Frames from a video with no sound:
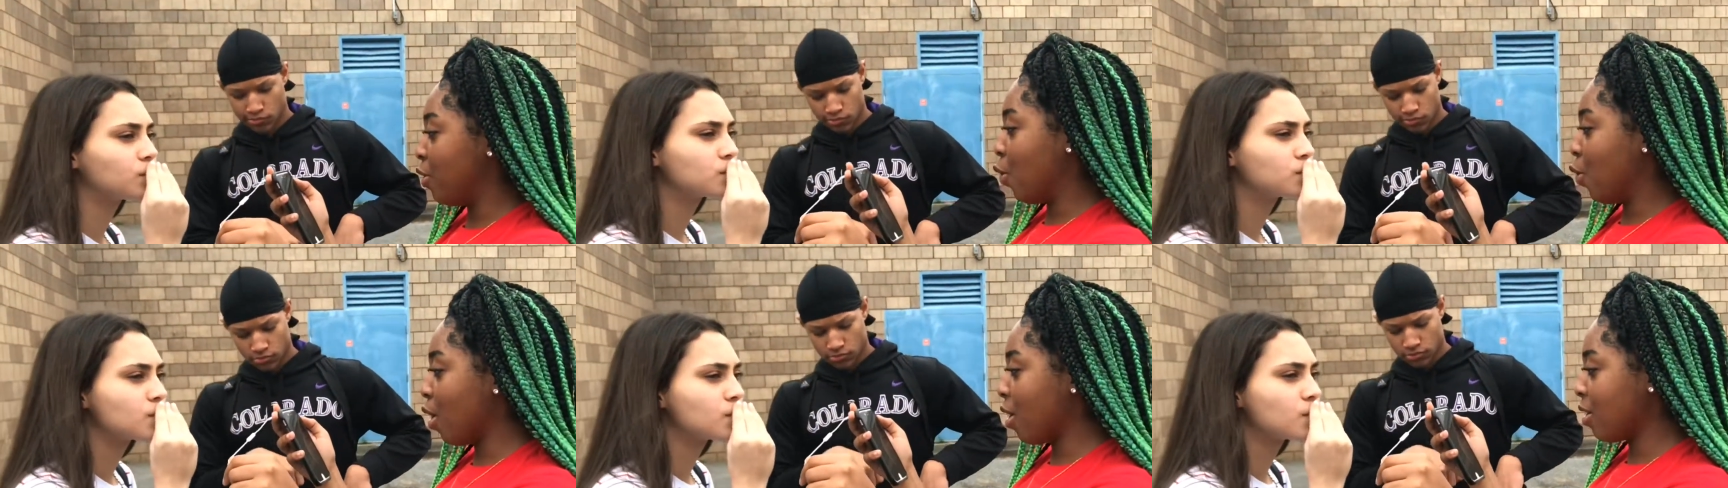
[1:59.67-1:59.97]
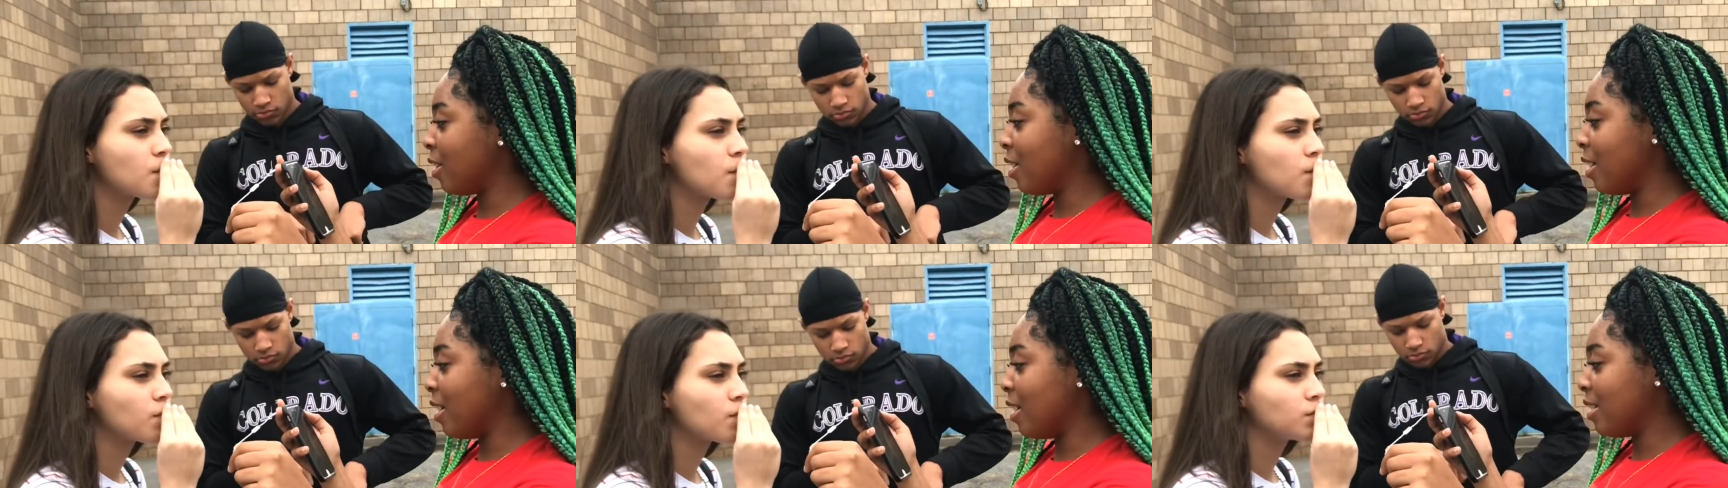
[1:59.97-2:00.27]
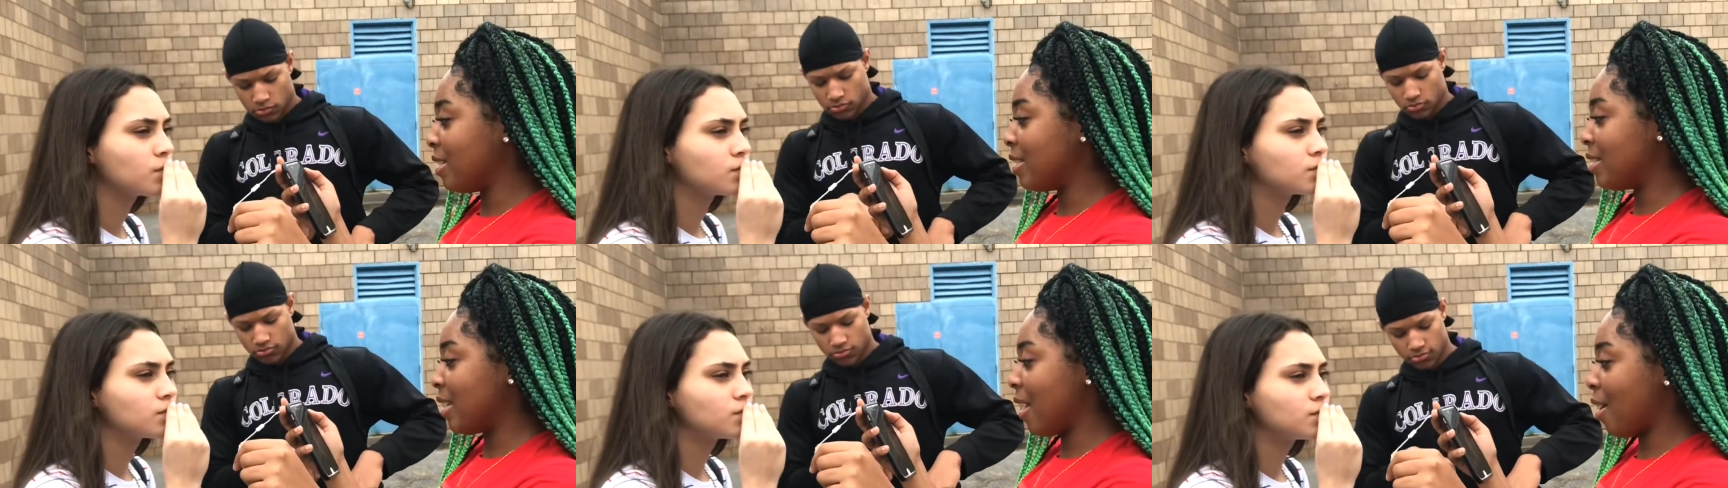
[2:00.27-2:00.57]
Speaker 1: north,
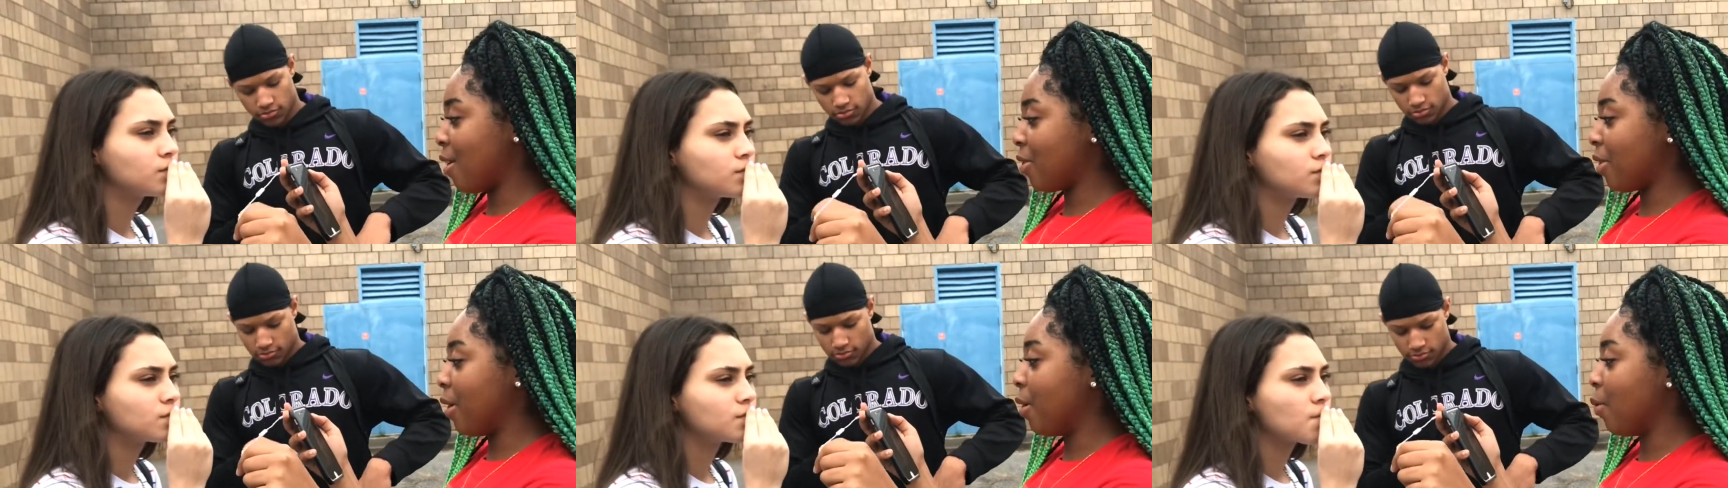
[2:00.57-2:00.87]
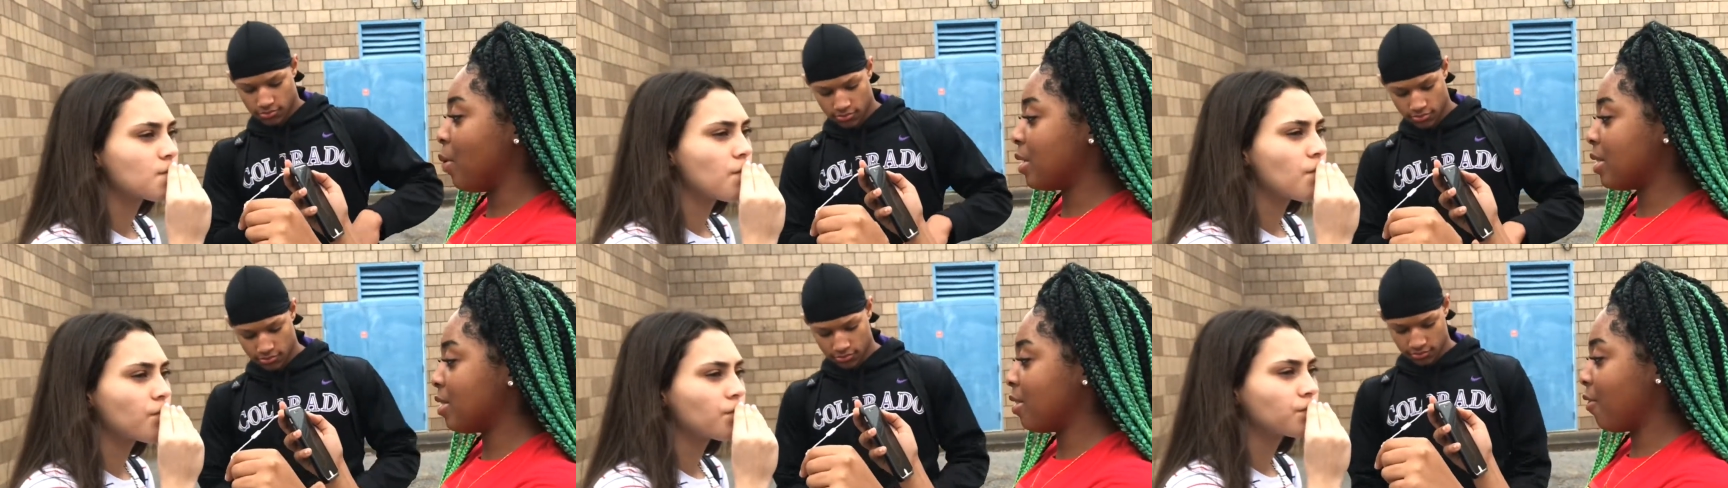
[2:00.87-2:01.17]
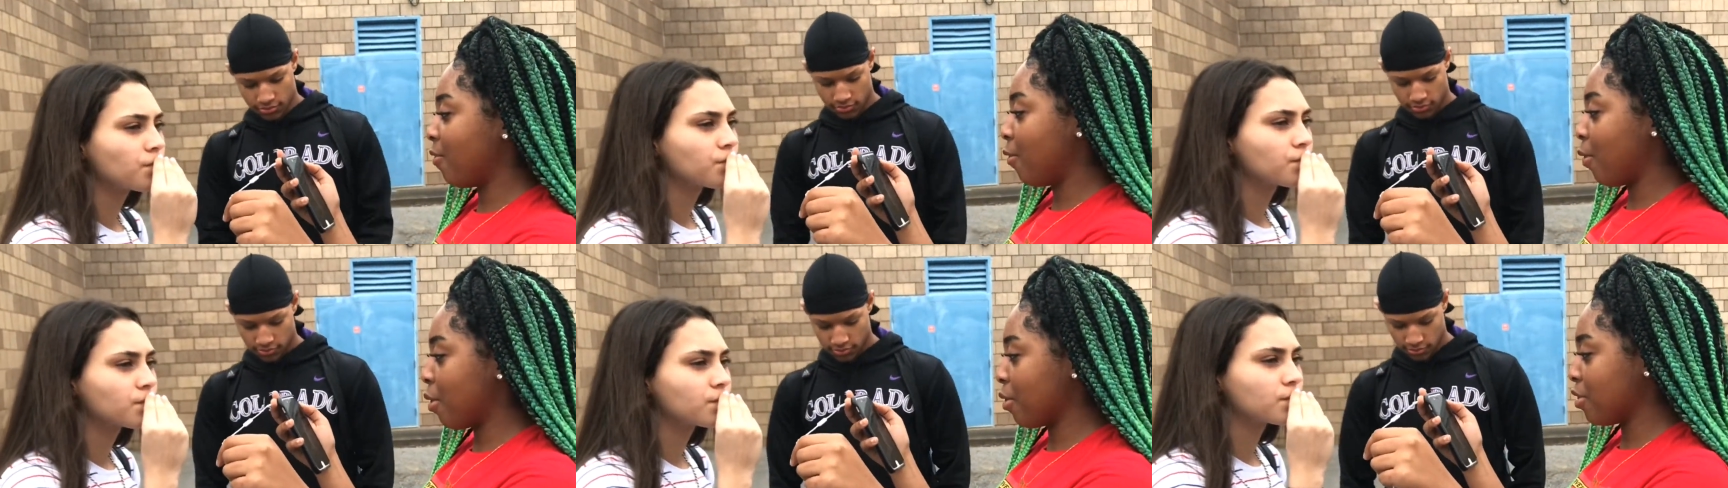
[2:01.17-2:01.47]
east, south, and what's
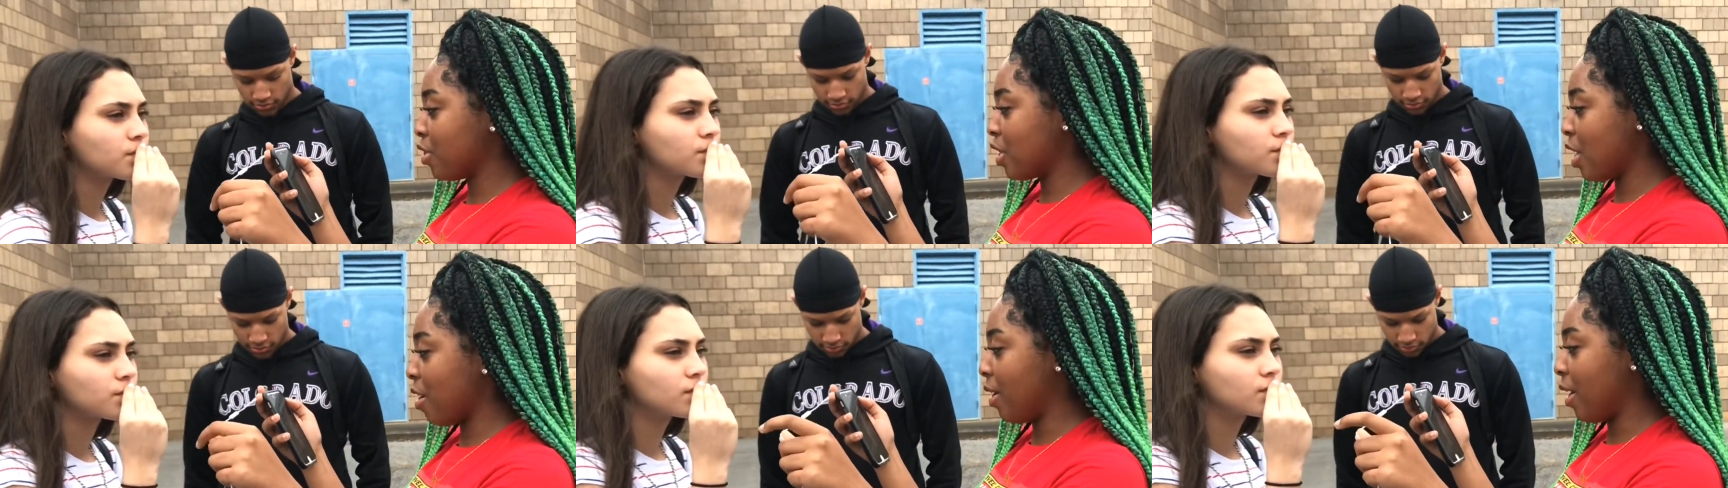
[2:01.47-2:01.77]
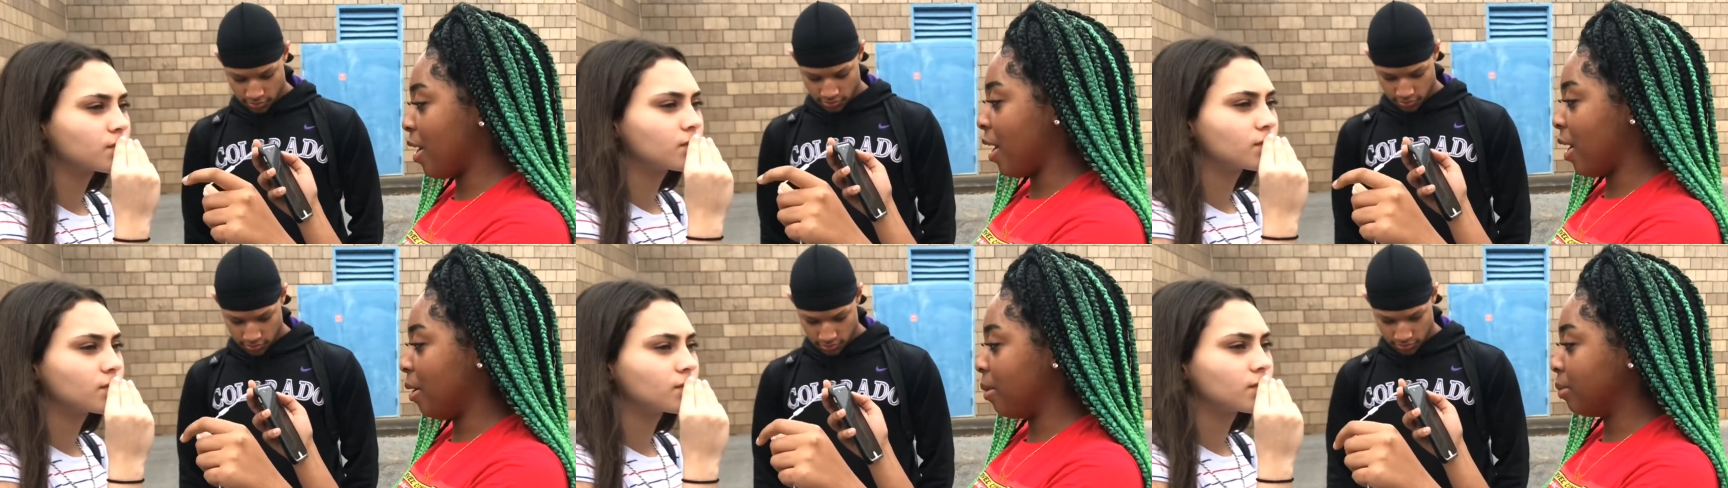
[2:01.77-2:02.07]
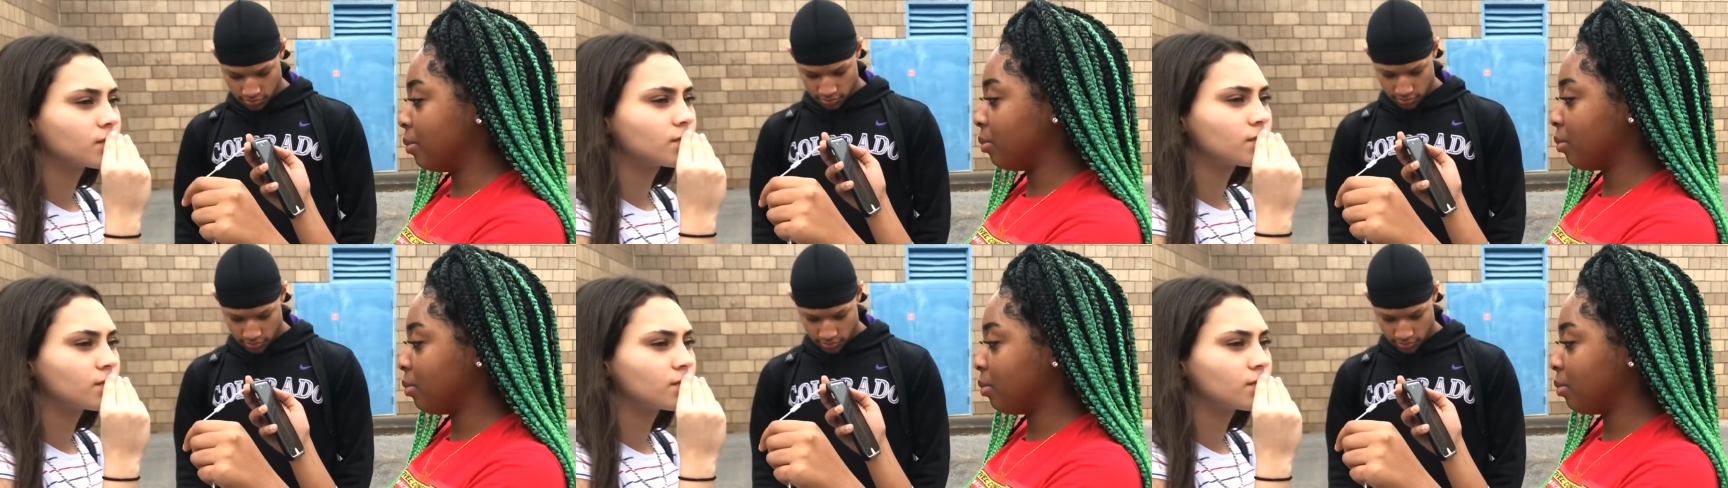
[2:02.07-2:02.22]
the fourth child name?